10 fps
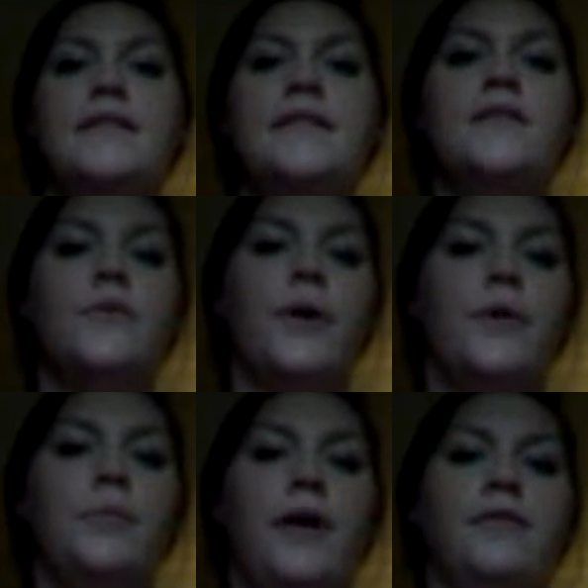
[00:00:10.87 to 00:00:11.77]
This is a
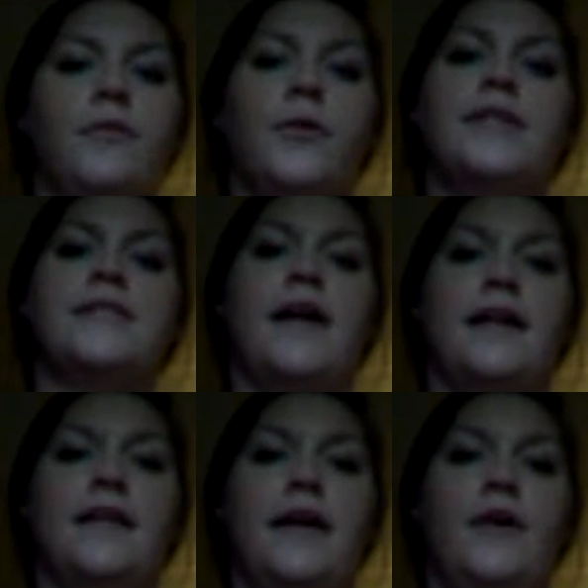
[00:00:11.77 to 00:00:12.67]
quote by Florence
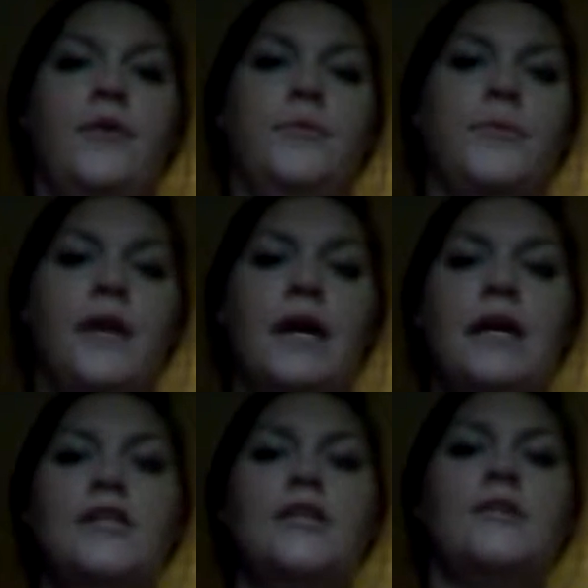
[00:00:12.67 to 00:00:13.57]
Nightingale.
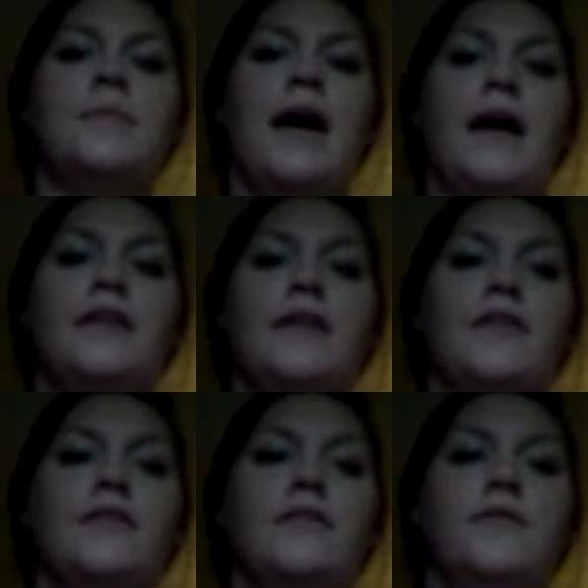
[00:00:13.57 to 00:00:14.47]
She was a
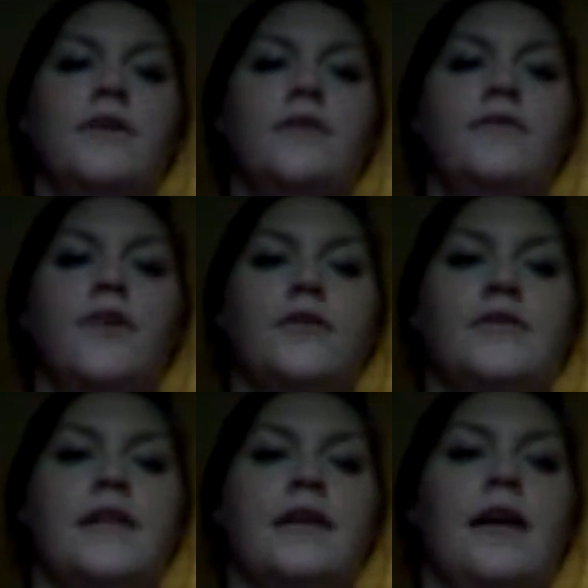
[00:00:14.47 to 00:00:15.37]
pioneer in the field of
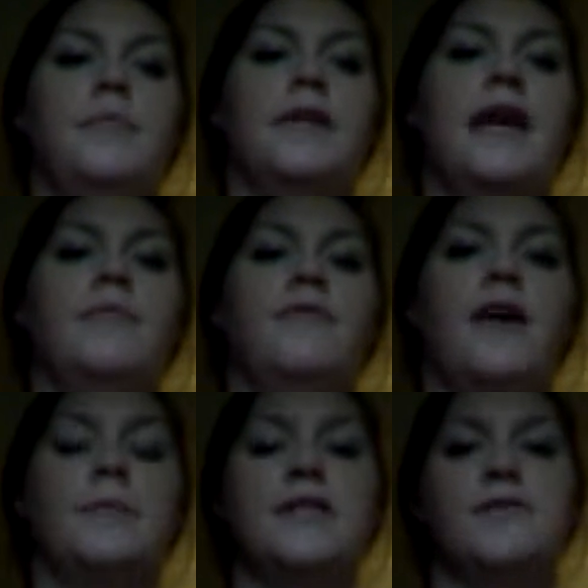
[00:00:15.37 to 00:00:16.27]
nursing and became
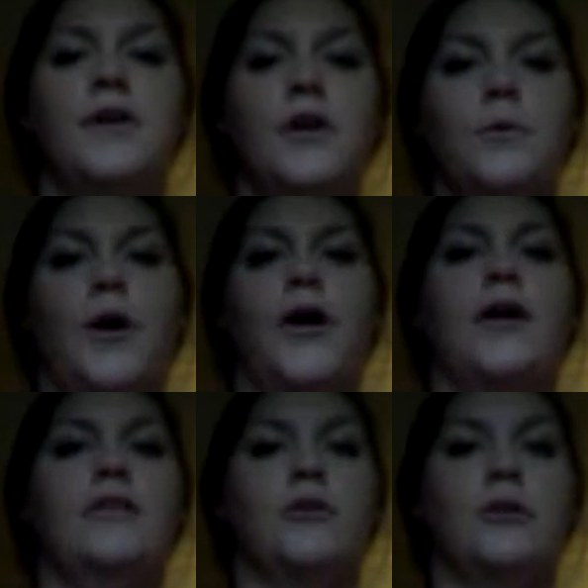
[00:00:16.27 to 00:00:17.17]
famous for her
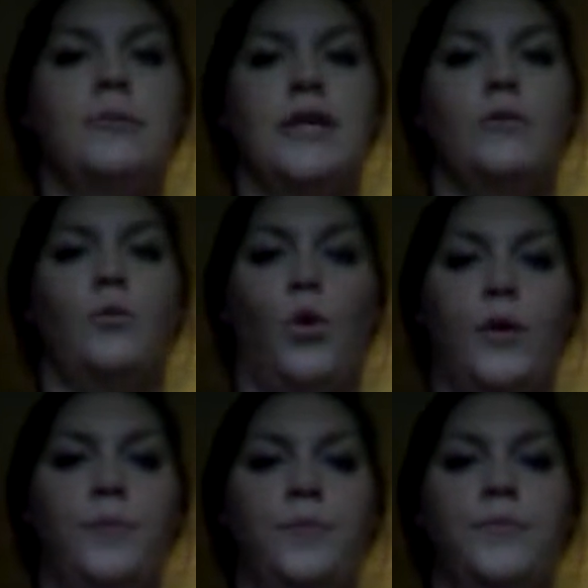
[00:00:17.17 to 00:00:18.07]
work in the Crimean
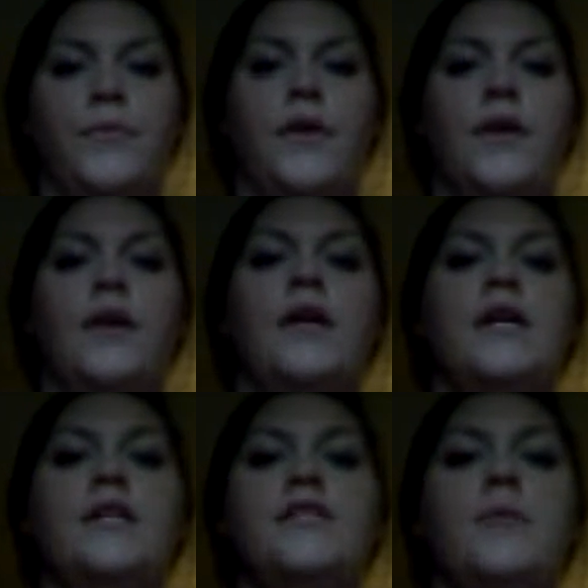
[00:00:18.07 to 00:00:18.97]
War.
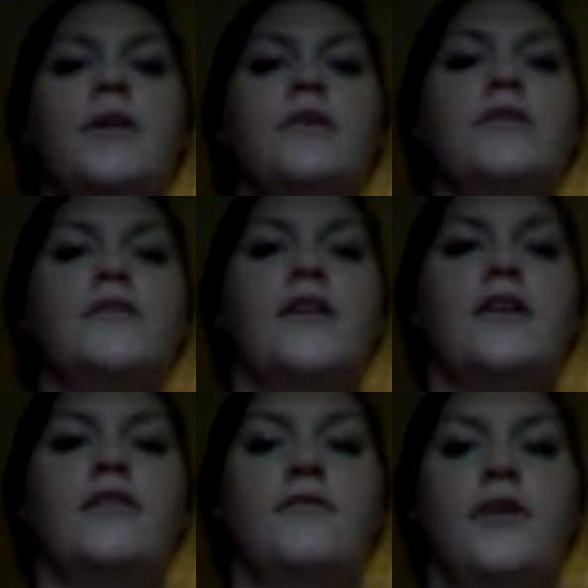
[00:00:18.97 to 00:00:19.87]
She went on to
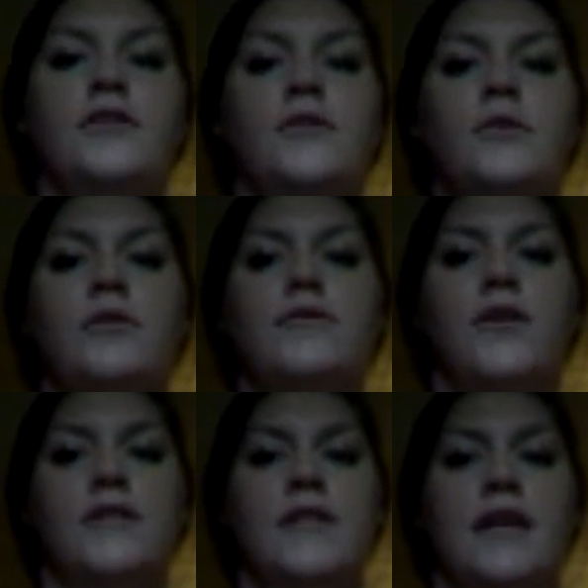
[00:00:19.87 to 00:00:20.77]
start the first school of
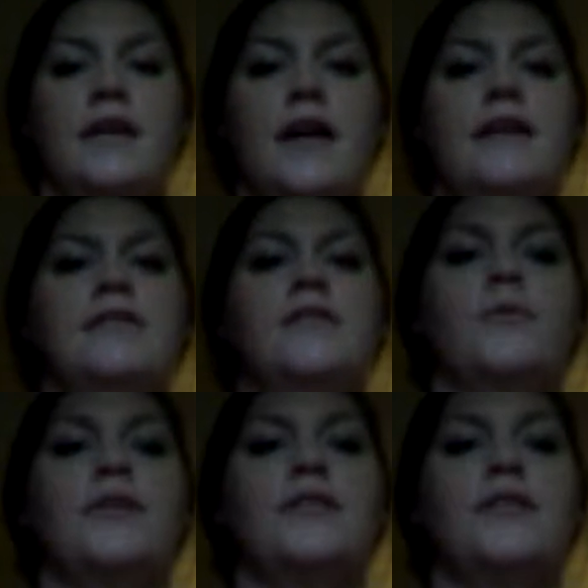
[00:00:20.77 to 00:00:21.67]
nursing and is
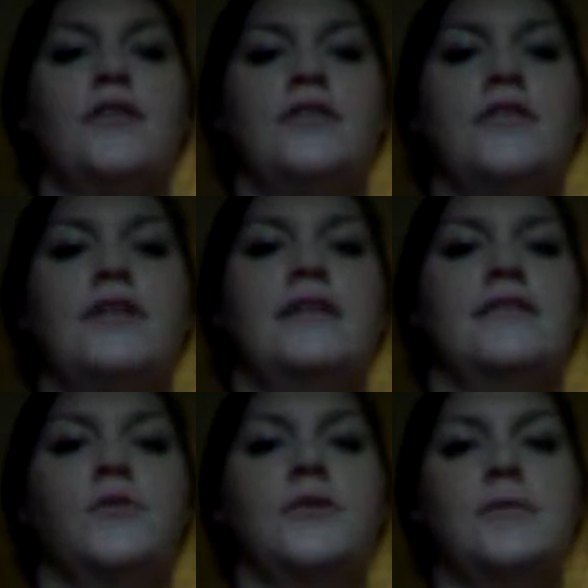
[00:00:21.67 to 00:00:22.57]
the reason nursing
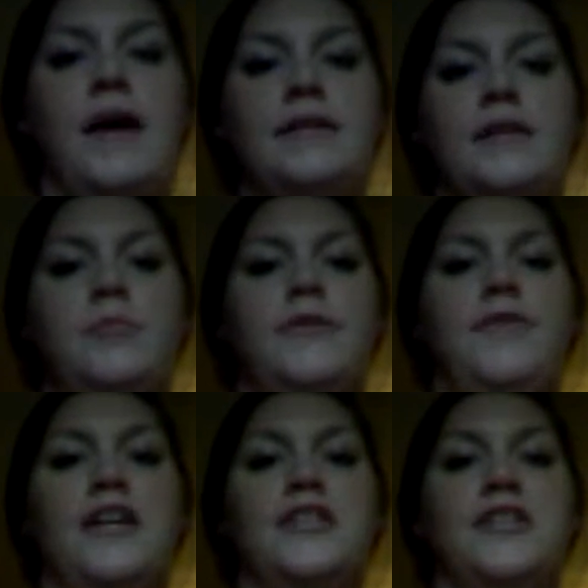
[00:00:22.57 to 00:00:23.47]
is the respected
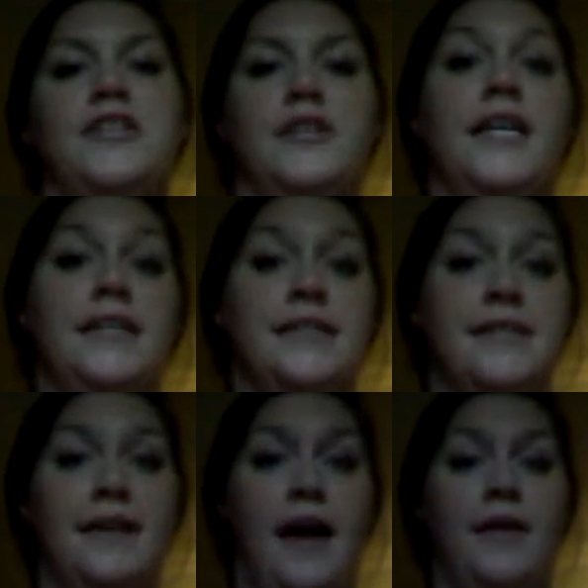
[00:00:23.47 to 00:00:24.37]
profession it is
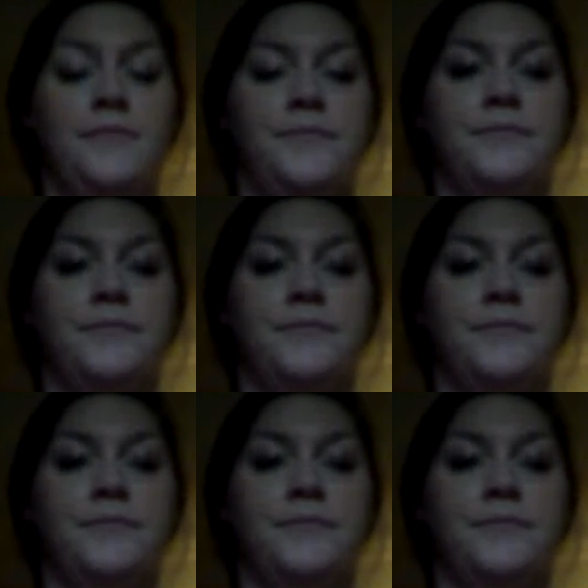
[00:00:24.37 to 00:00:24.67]
today.